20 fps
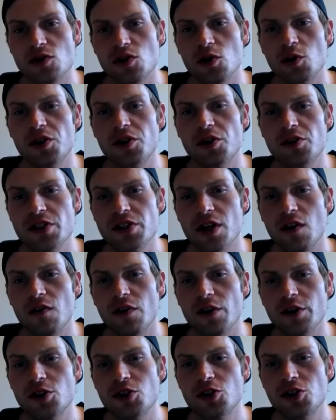So with yourself,
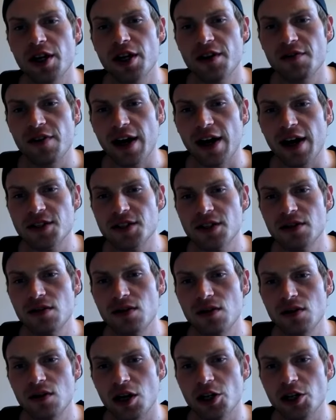are you training fasted?
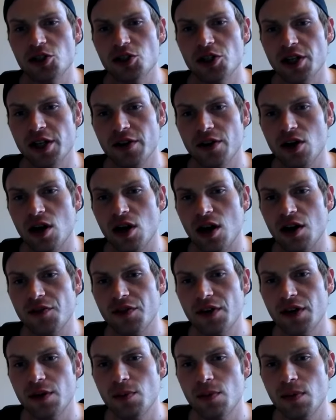Are you drinking the
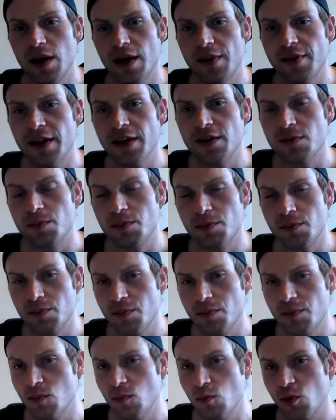coffee and then
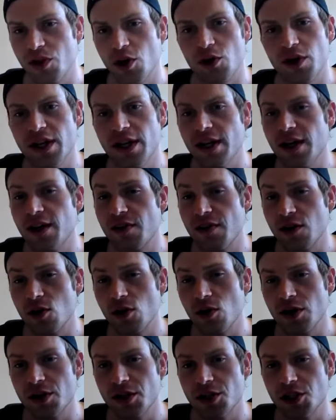without eating anything
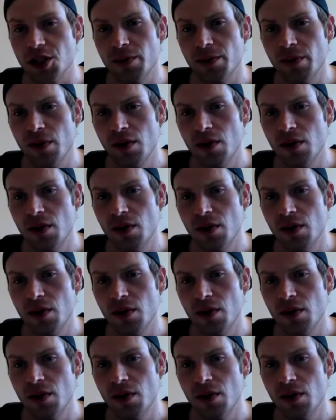going to the gym?